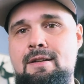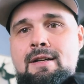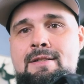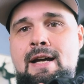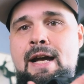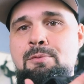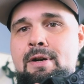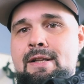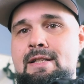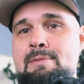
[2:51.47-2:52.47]
assign
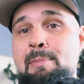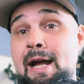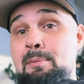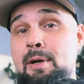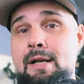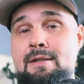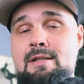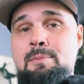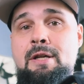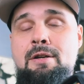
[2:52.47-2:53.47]
one of these back buttons
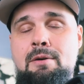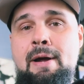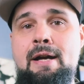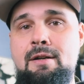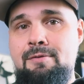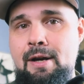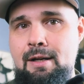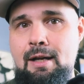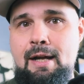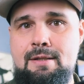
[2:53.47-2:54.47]
to be your magnifying
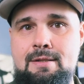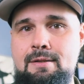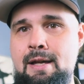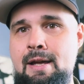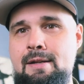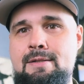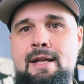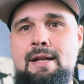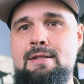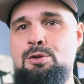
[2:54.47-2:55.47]
glass and
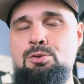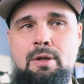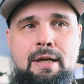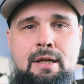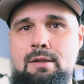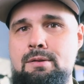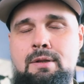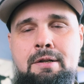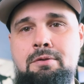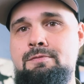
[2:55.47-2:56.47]
set it to, like,
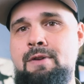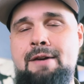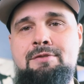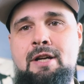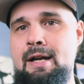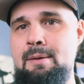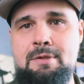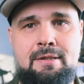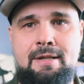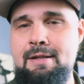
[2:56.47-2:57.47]
I don't know, 5
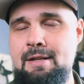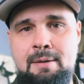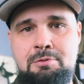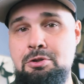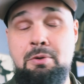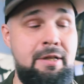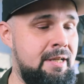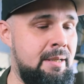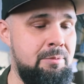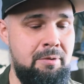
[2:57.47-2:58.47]
times and 10 times or 20
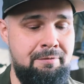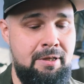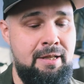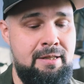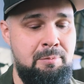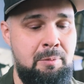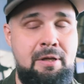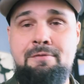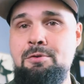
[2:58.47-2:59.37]
times, whatever the case may be.